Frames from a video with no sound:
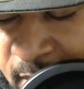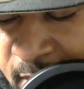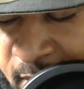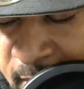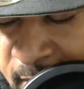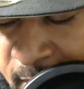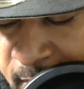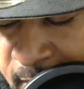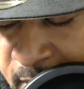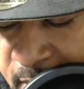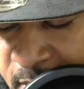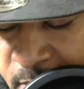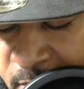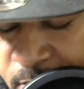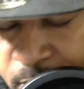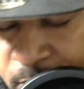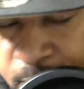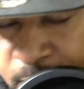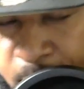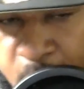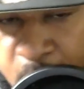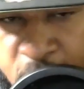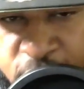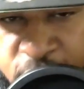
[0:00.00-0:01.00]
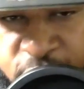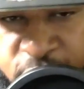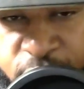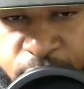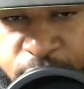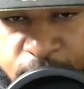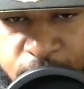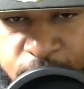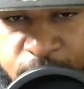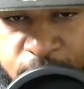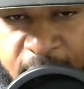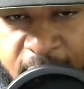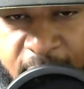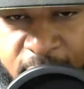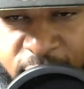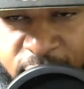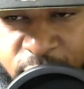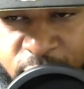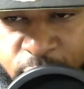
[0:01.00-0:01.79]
Marshall Newhouse,